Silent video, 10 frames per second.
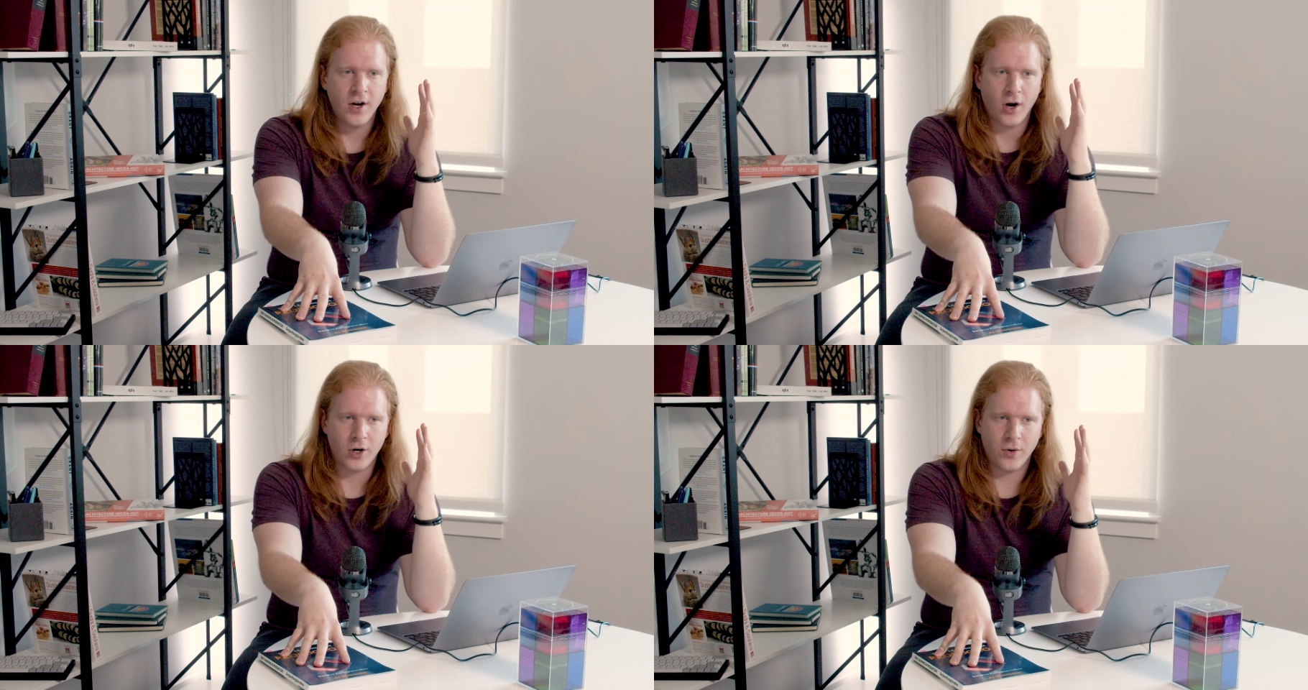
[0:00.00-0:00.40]

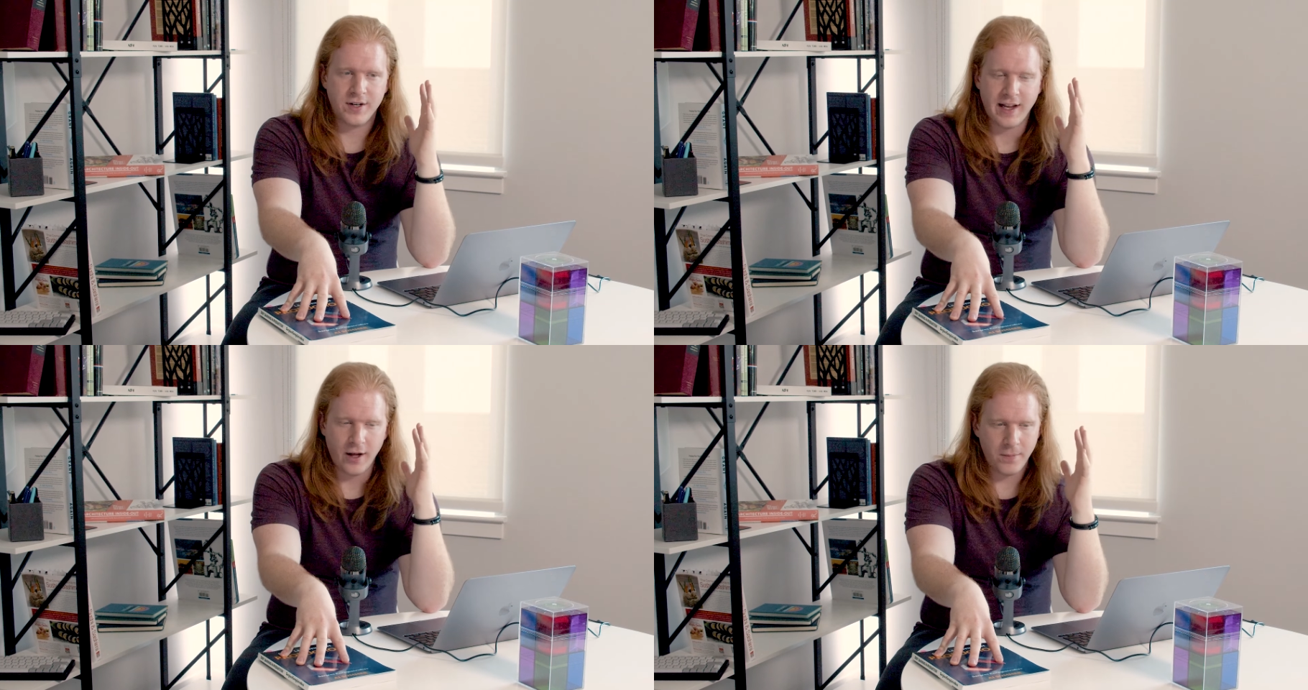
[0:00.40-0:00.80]
are going
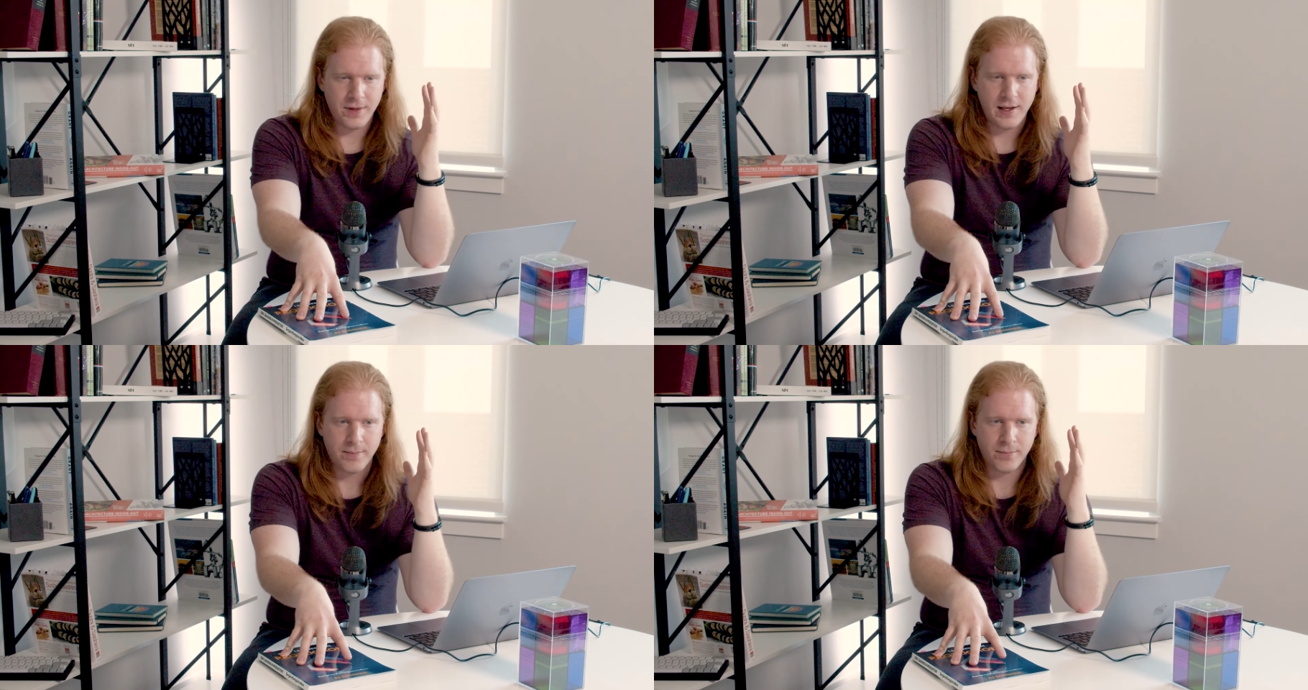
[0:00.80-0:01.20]
to help
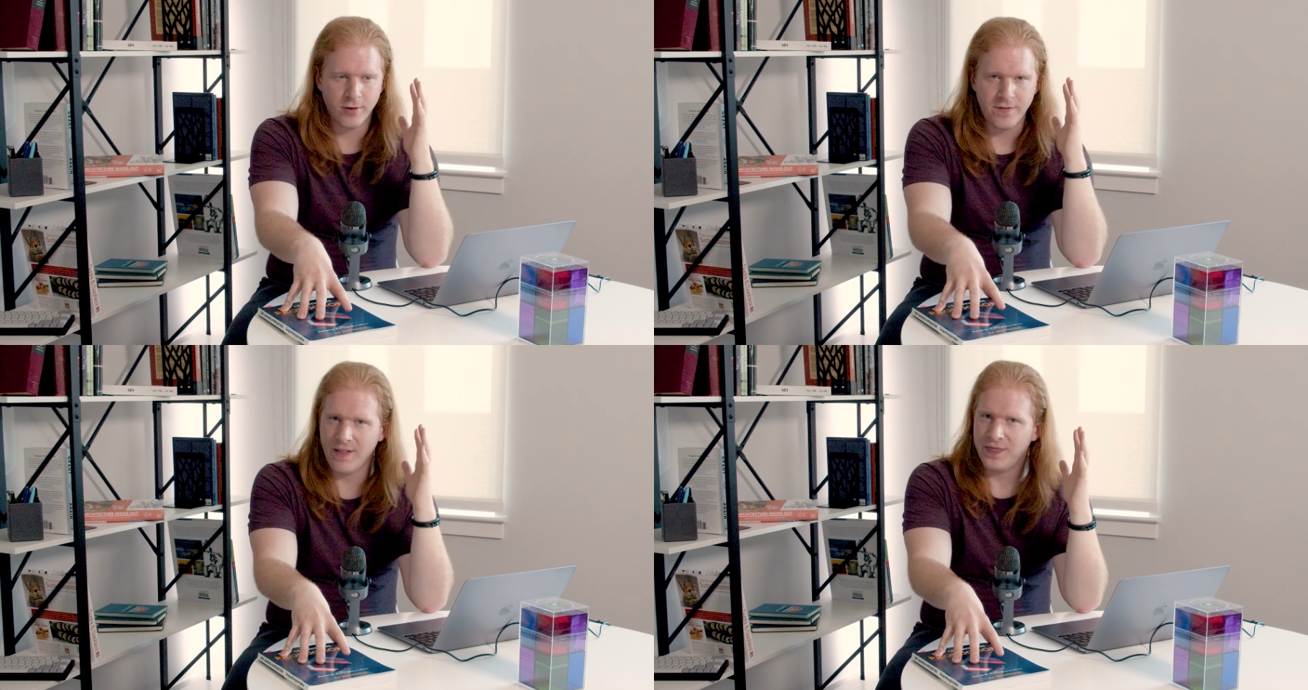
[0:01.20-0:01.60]
me
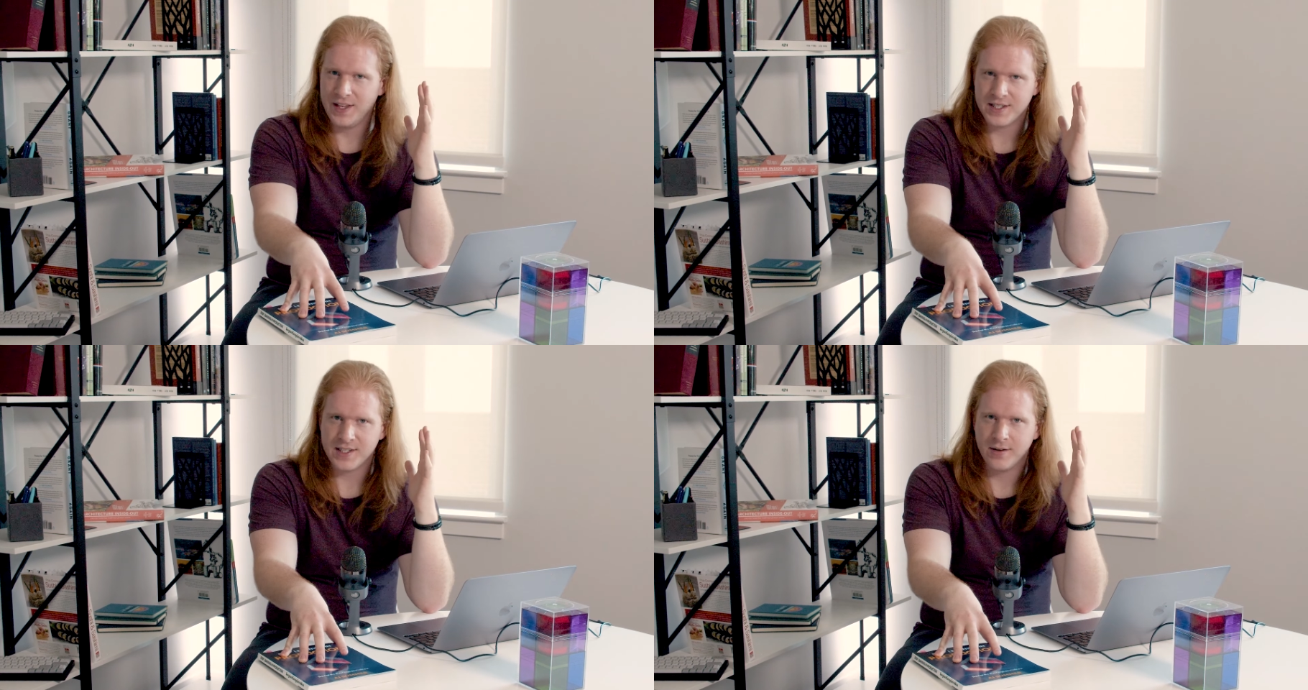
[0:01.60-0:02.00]
prevent
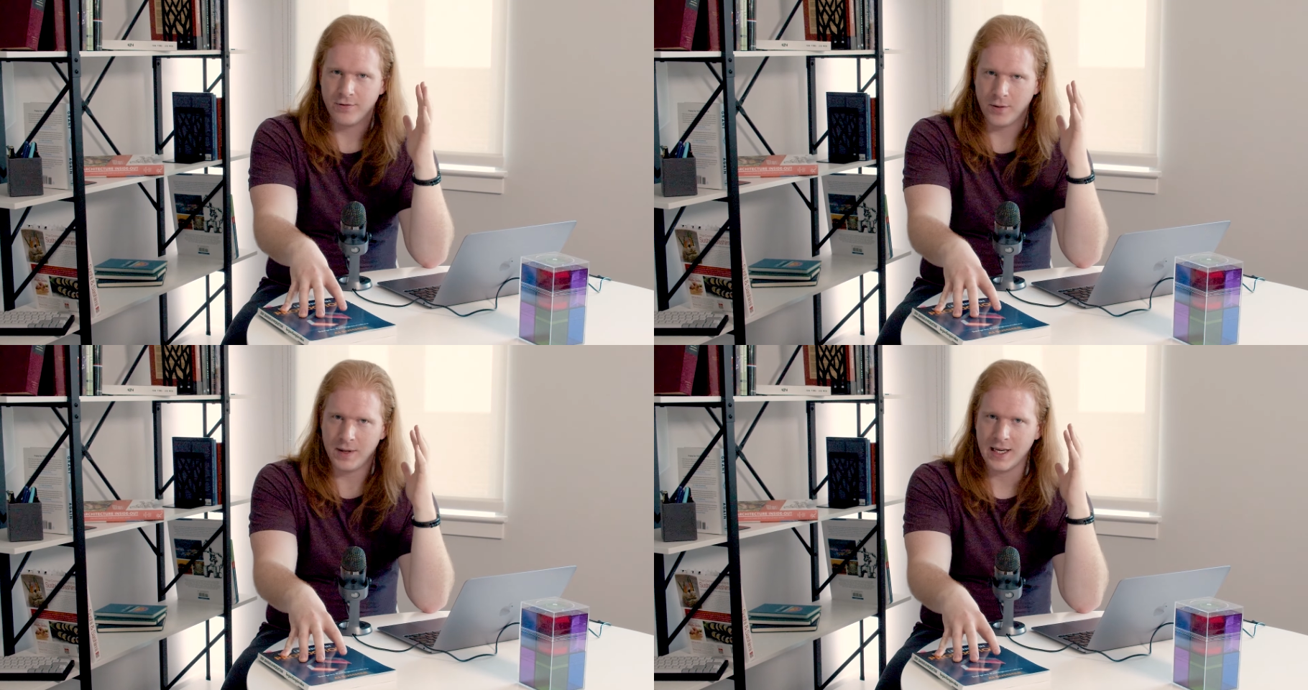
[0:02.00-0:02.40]
this
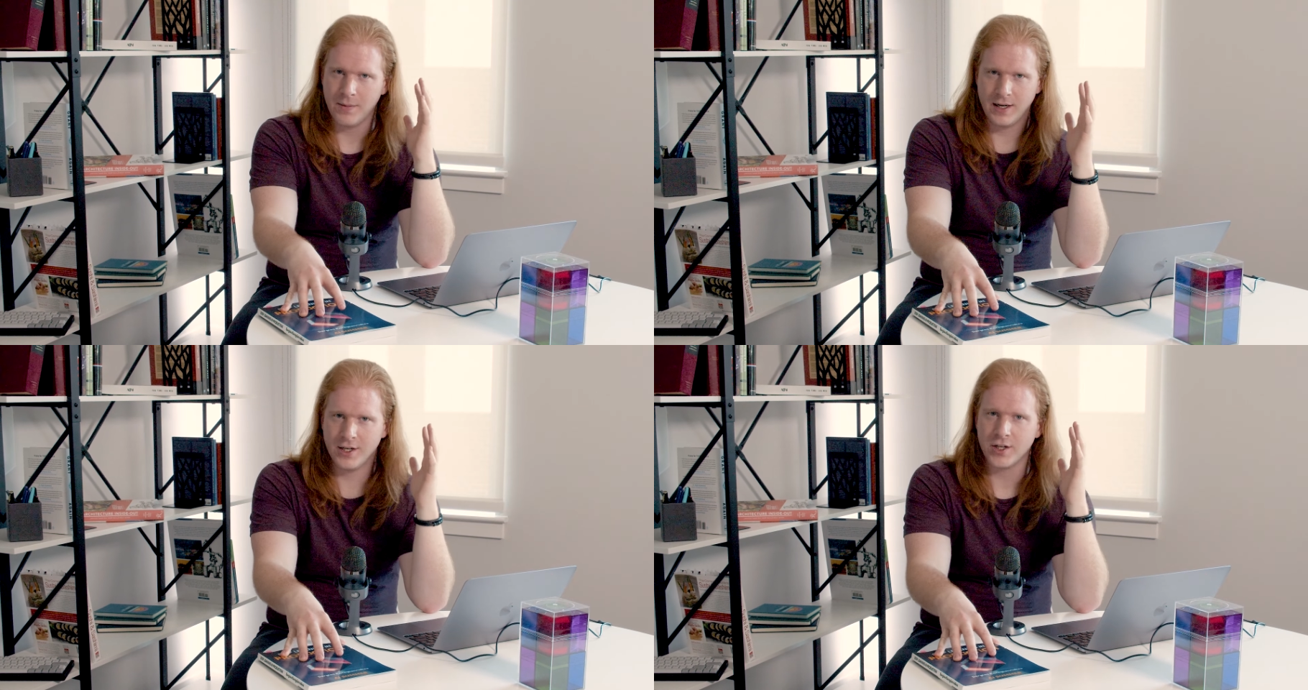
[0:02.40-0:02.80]
from
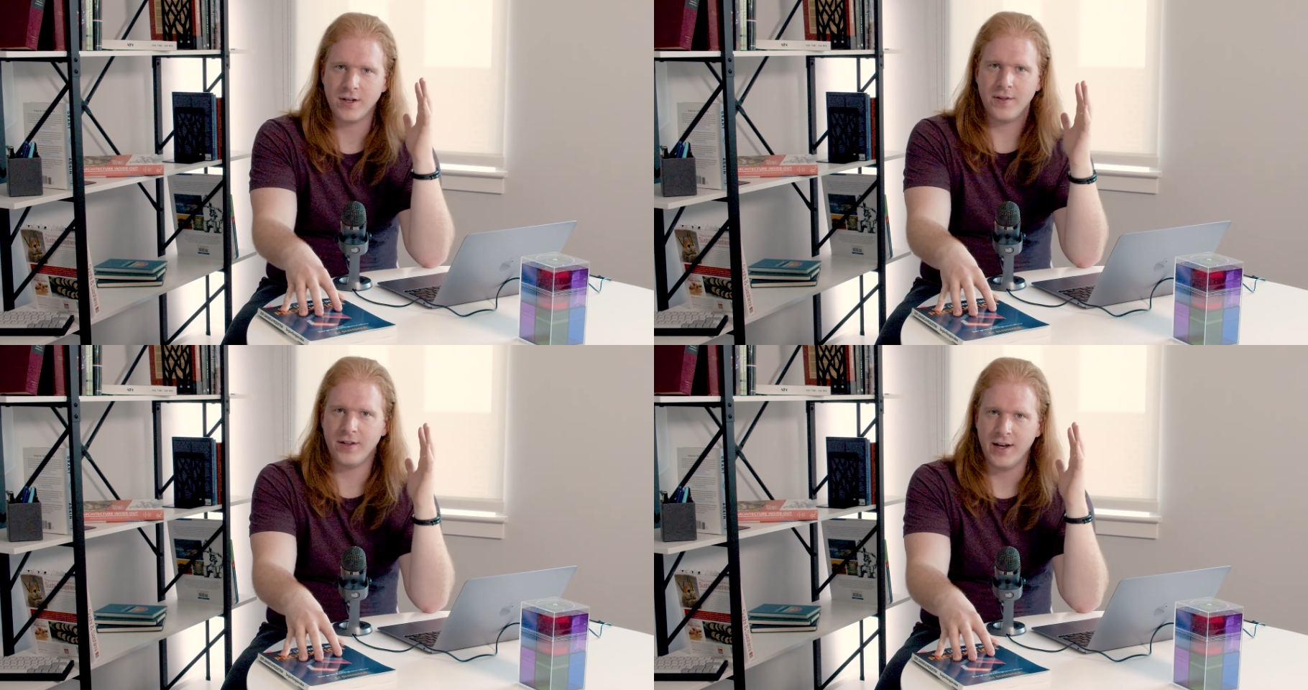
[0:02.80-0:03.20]
becoming an issue
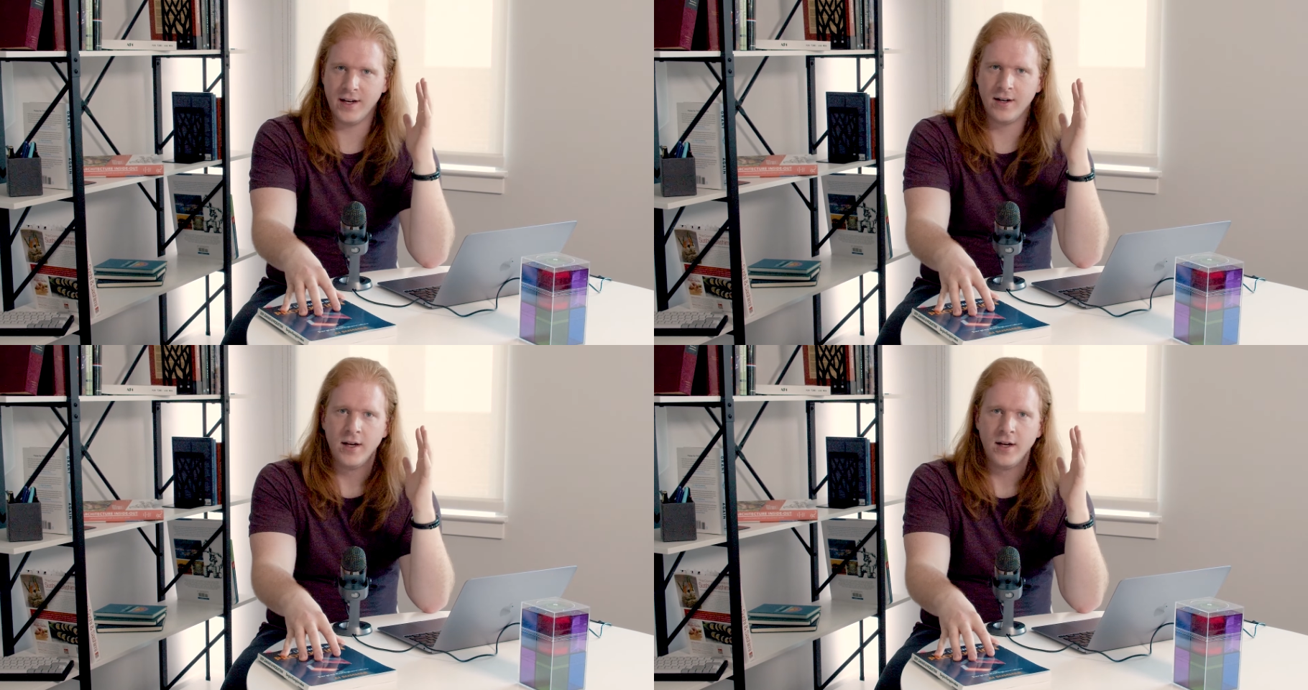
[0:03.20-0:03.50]
down the line.